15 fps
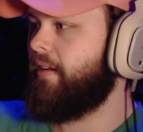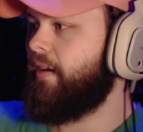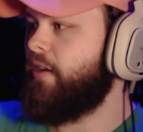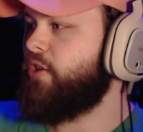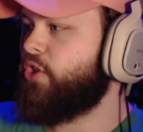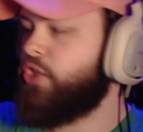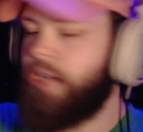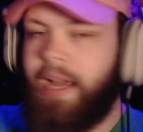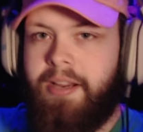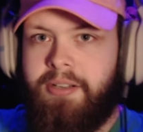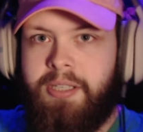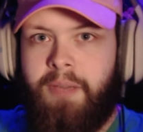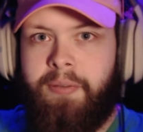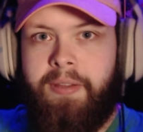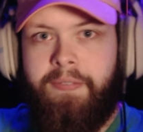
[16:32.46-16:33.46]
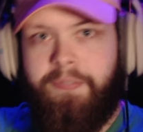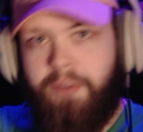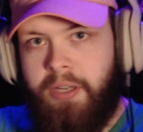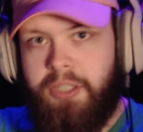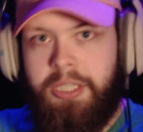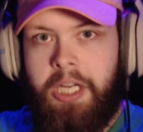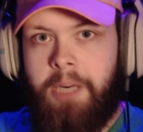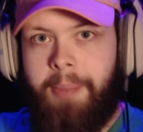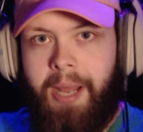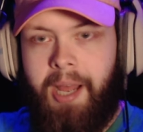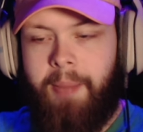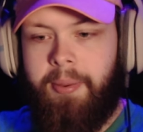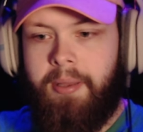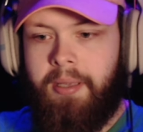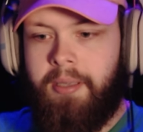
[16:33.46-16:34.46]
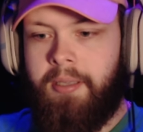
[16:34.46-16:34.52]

You just shot yourself in the foot, Cheddar Bob.